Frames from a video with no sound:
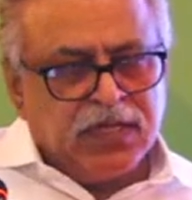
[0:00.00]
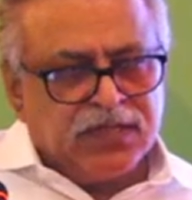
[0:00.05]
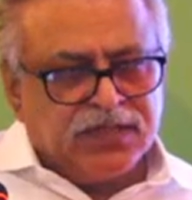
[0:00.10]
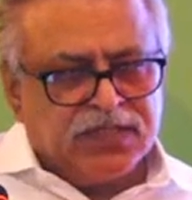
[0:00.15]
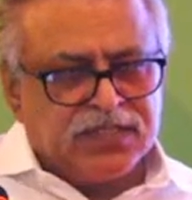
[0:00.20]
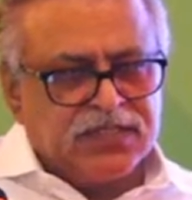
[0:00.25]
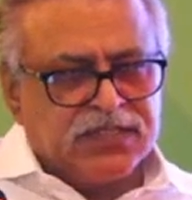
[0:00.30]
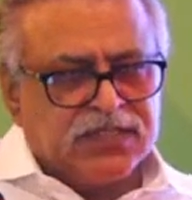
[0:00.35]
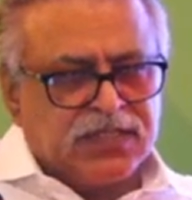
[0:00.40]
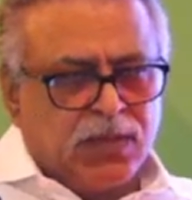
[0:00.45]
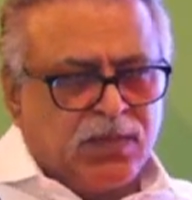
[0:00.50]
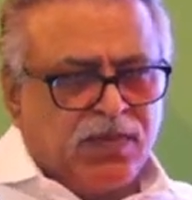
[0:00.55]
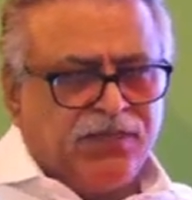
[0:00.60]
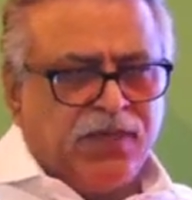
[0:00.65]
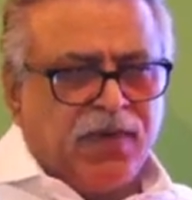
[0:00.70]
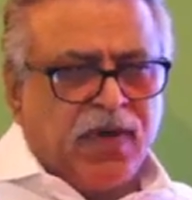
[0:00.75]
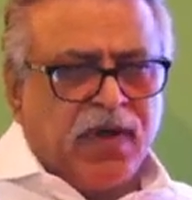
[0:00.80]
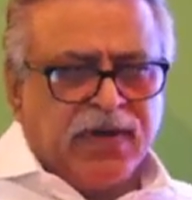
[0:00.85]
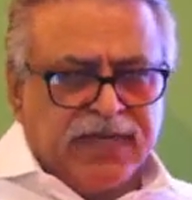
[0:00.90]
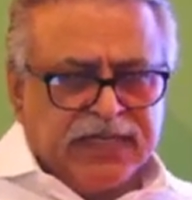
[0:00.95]
This is some of
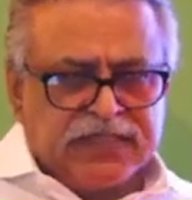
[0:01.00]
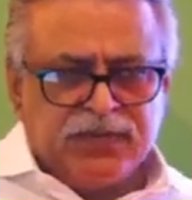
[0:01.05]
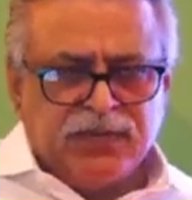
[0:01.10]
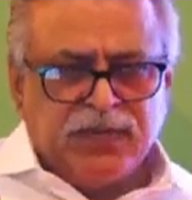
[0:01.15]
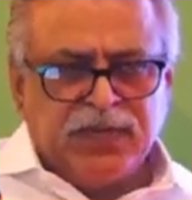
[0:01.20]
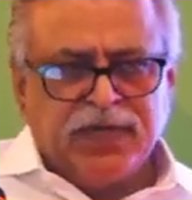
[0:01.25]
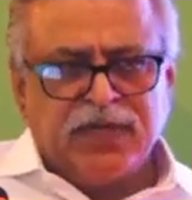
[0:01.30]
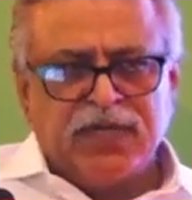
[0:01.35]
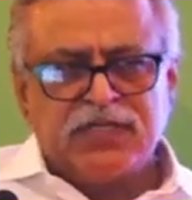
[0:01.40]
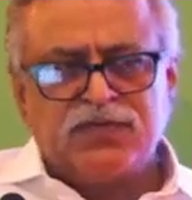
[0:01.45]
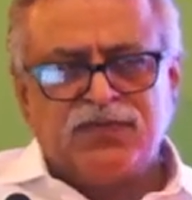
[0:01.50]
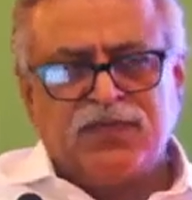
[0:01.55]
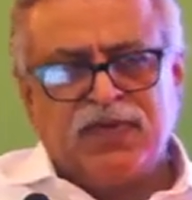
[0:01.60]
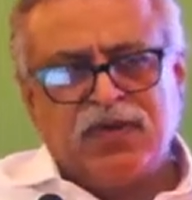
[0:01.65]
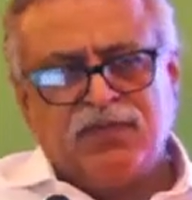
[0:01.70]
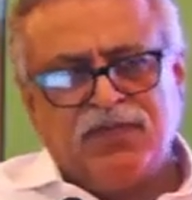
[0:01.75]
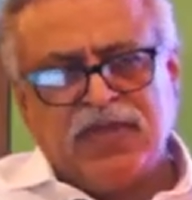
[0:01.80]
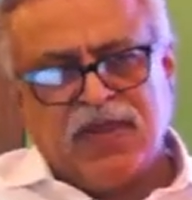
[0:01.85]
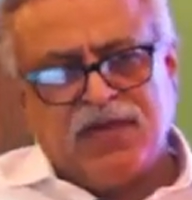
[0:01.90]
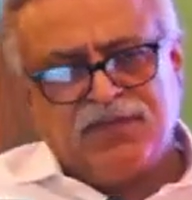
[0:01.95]
our experience
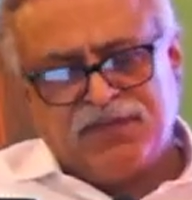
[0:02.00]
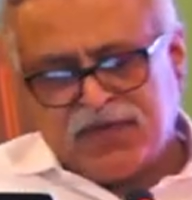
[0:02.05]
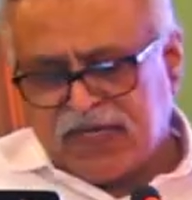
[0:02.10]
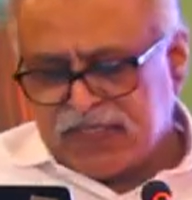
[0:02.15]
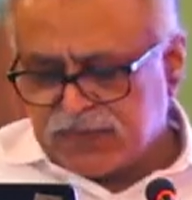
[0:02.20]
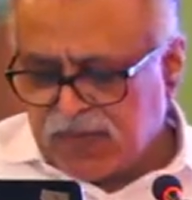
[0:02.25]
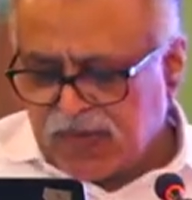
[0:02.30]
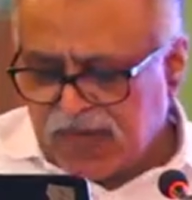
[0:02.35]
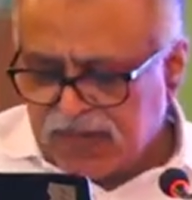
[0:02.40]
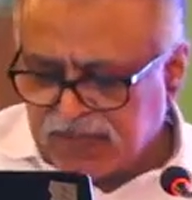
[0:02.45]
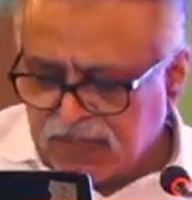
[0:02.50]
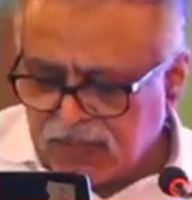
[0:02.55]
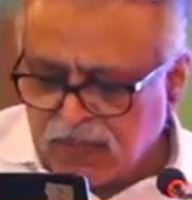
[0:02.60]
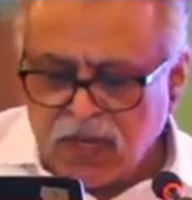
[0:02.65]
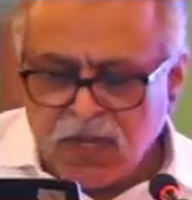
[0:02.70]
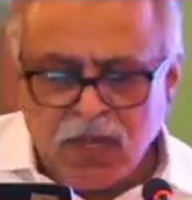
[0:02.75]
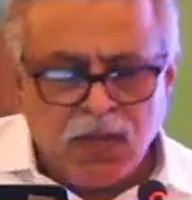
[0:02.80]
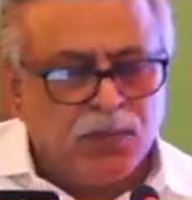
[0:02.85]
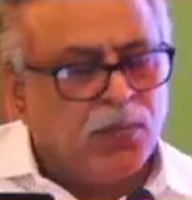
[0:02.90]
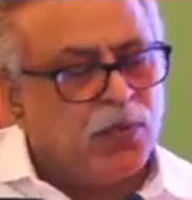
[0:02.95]
where we have transplanted
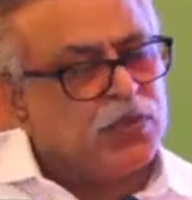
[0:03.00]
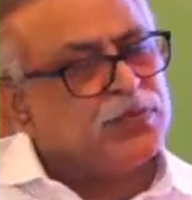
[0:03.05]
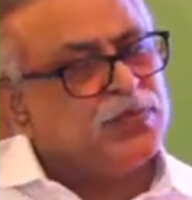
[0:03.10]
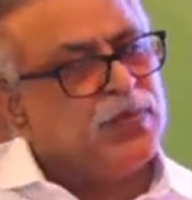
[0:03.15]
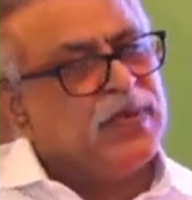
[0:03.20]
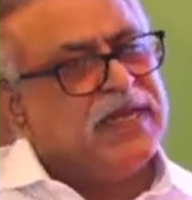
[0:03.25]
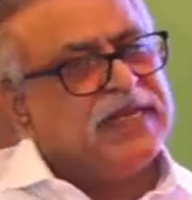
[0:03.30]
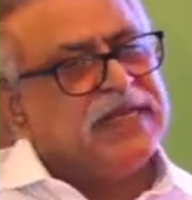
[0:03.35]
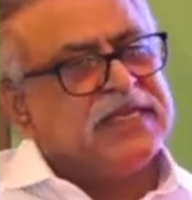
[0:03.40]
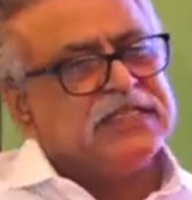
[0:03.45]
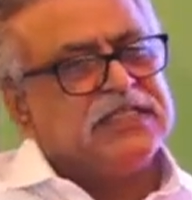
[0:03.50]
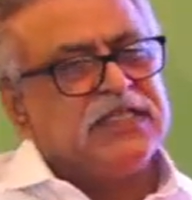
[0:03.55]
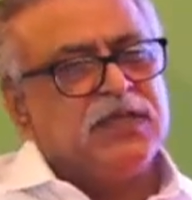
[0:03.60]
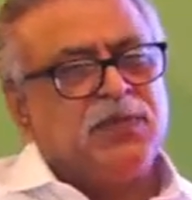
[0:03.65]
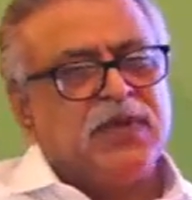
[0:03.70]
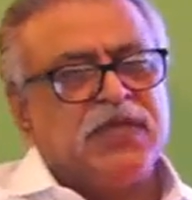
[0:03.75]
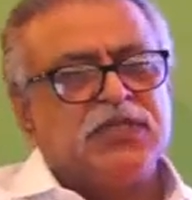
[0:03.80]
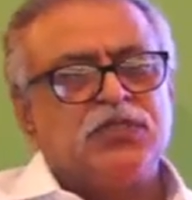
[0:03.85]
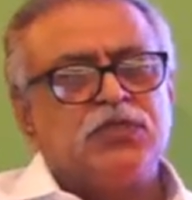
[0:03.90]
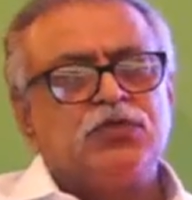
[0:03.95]
post-malignancy
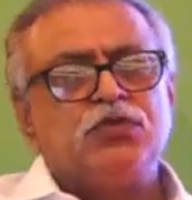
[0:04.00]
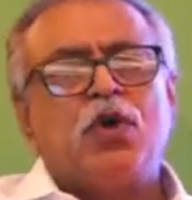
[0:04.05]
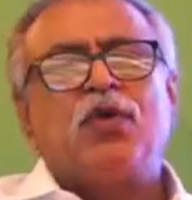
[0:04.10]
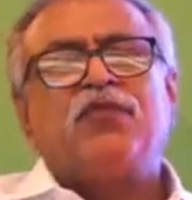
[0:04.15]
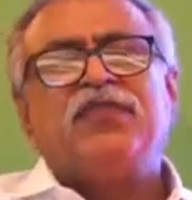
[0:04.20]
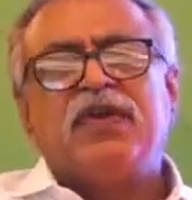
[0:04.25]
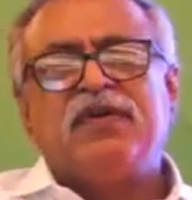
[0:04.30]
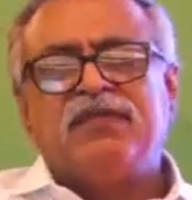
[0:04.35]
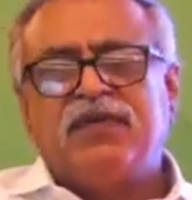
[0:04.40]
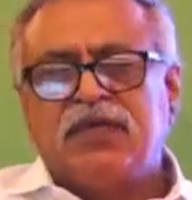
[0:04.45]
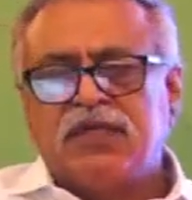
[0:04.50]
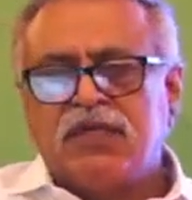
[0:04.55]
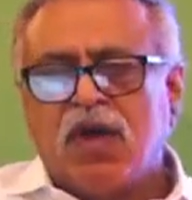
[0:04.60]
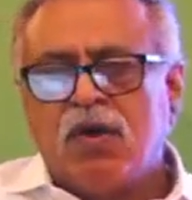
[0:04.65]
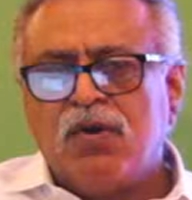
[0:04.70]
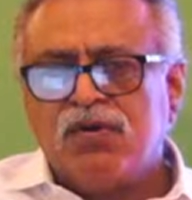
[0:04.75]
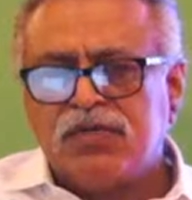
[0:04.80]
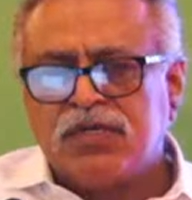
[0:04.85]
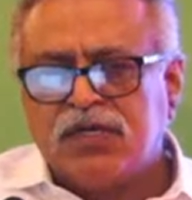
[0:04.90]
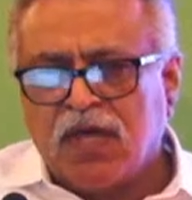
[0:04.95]
patients, or we have
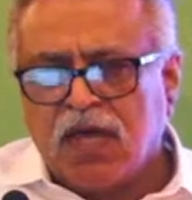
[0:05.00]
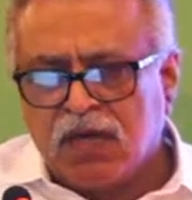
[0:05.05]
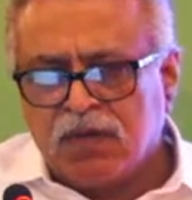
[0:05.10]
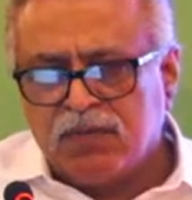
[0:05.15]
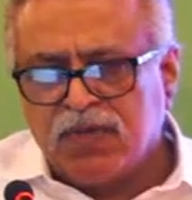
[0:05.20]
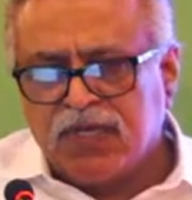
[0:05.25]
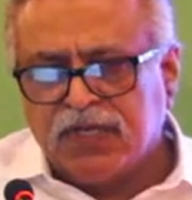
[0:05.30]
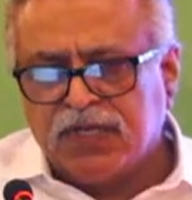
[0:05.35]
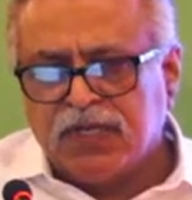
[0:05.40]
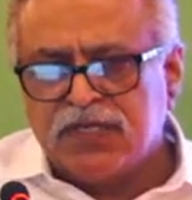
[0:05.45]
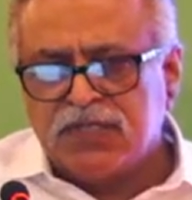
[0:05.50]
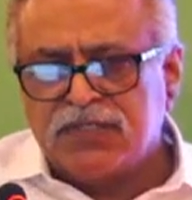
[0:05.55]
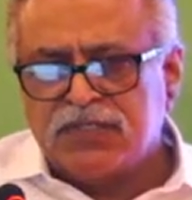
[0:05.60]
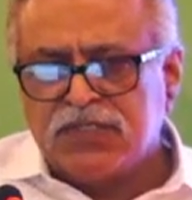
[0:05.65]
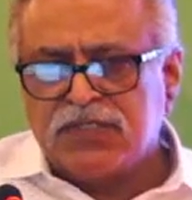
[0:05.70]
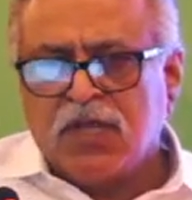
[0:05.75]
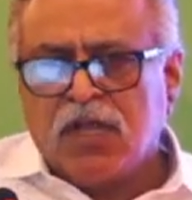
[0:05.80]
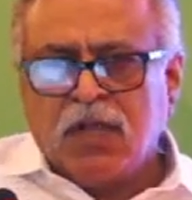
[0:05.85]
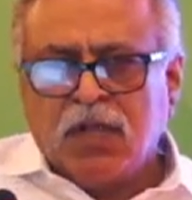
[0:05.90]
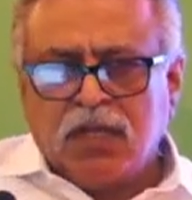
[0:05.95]
encountered our
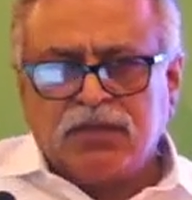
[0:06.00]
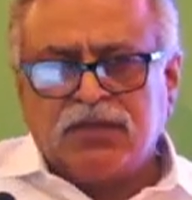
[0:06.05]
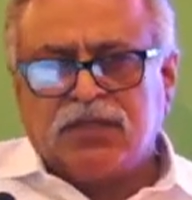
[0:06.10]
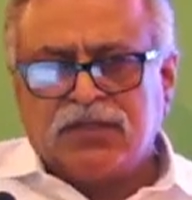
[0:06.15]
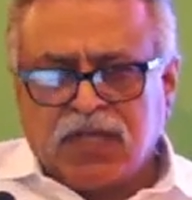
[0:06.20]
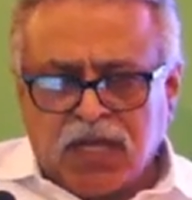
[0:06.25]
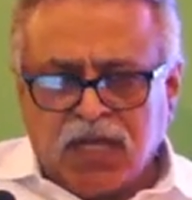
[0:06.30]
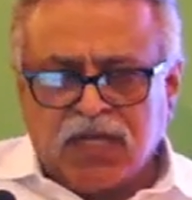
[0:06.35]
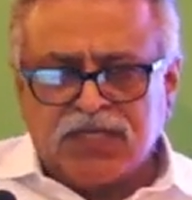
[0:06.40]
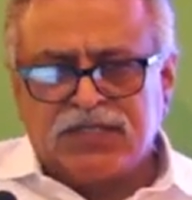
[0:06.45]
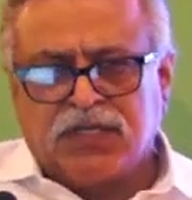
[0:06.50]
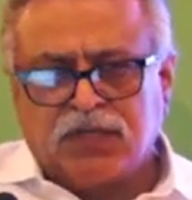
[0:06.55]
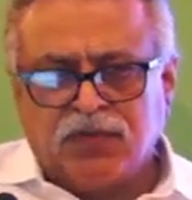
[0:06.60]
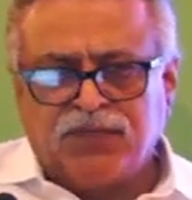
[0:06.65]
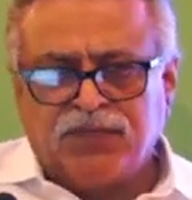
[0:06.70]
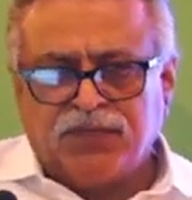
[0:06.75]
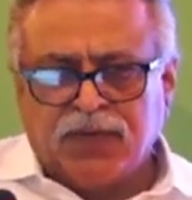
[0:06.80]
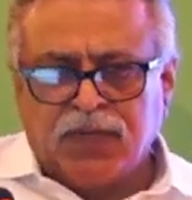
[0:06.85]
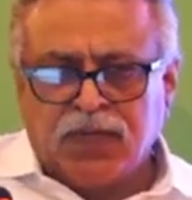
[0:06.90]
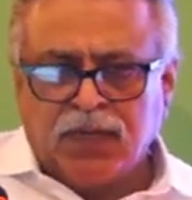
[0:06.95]
malignancies, our set
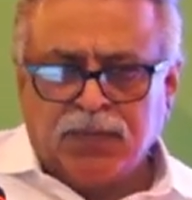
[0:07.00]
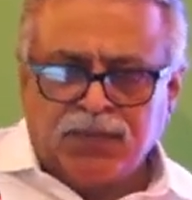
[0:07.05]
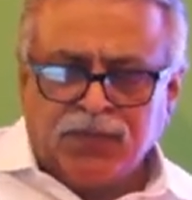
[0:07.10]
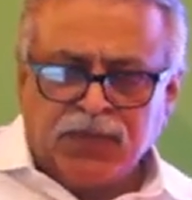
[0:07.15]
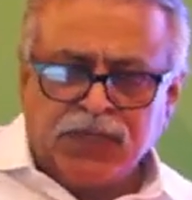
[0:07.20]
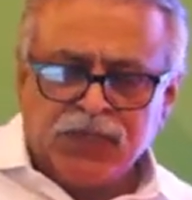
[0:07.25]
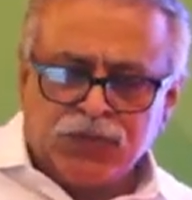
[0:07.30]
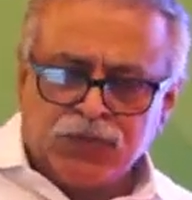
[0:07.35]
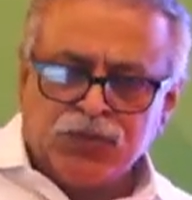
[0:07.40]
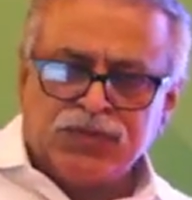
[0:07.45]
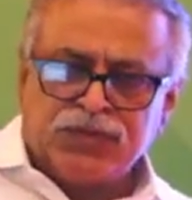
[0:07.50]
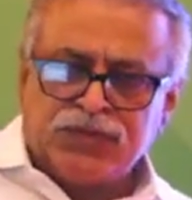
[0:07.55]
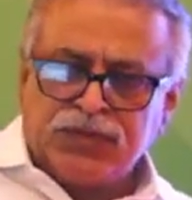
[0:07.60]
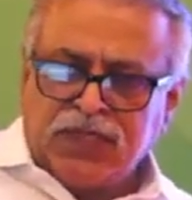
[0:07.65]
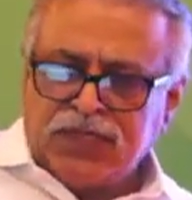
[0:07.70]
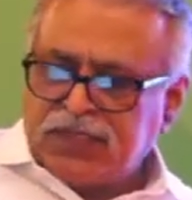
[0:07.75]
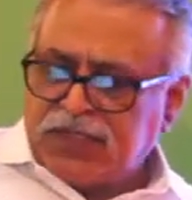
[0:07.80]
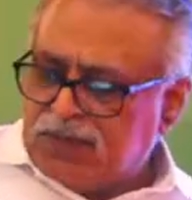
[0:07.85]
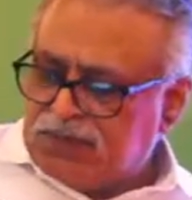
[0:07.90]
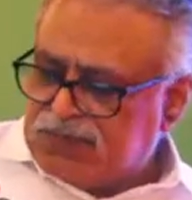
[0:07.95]
of issues
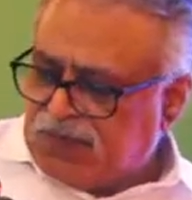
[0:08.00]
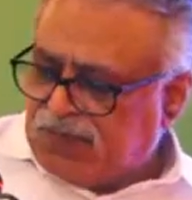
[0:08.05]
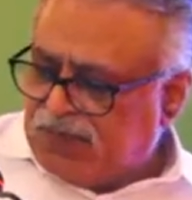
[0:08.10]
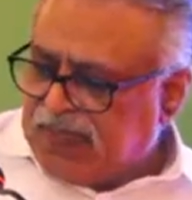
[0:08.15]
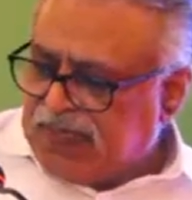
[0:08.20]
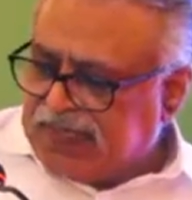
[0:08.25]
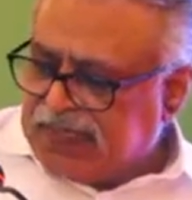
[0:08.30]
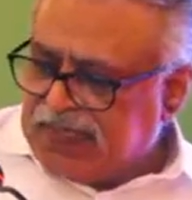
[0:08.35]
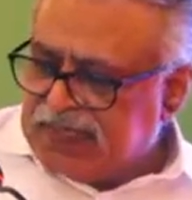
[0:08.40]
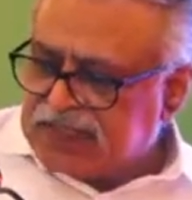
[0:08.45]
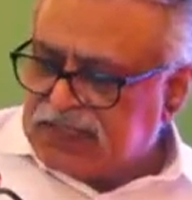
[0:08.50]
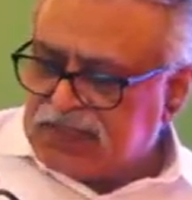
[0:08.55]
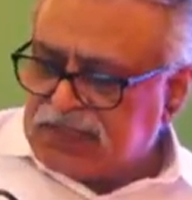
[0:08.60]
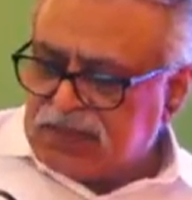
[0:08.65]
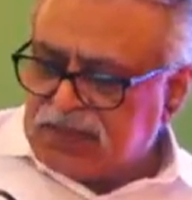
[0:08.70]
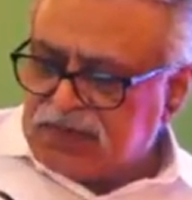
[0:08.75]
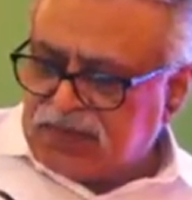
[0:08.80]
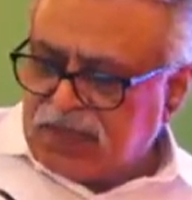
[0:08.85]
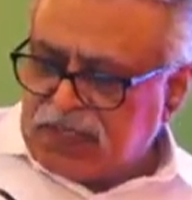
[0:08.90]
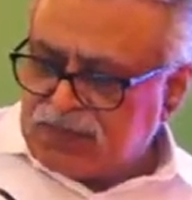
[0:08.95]
in terms of malignancies
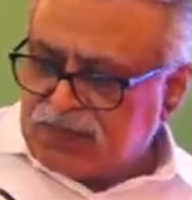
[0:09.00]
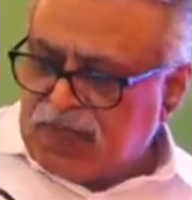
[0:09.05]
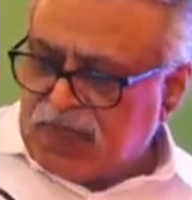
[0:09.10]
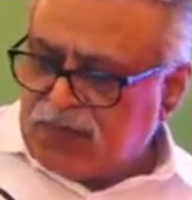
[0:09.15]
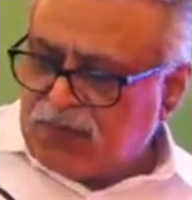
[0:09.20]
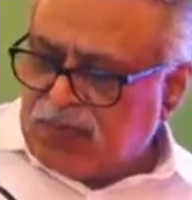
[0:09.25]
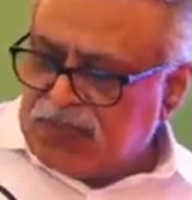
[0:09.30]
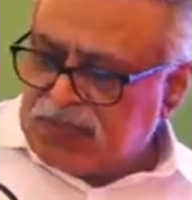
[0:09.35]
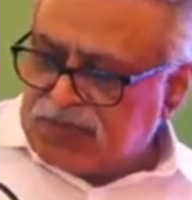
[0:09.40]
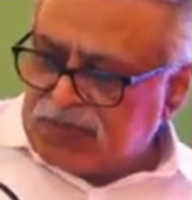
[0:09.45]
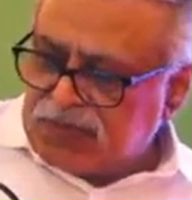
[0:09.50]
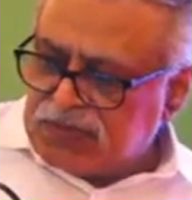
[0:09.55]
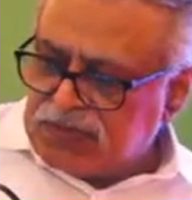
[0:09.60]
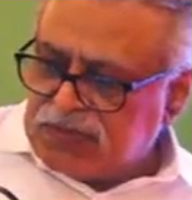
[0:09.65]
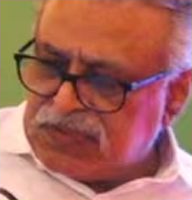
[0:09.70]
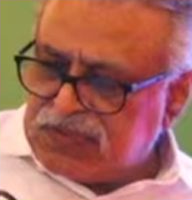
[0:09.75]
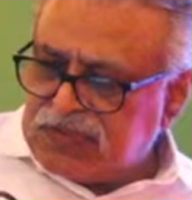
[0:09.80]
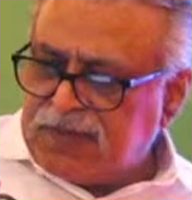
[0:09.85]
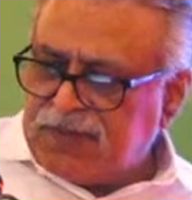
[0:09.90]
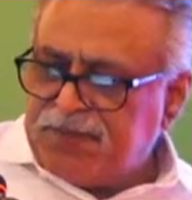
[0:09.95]
in transplant
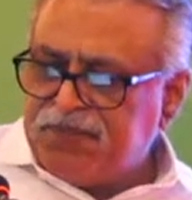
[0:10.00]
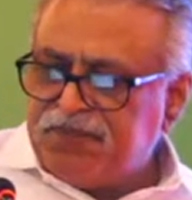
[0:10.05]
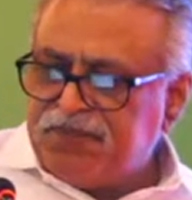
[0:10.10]
patients.